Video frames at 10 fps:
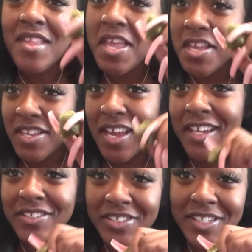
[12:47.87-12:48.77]
is
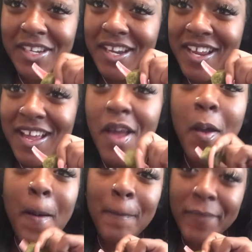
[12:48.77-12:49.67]
actually
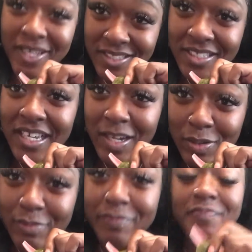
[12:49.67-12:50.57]
bust down.
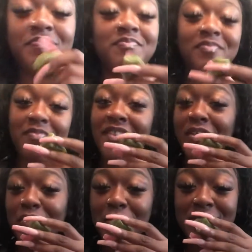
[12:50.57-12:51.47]

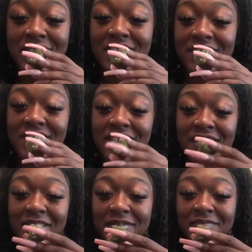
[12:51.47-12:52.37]
This one is good.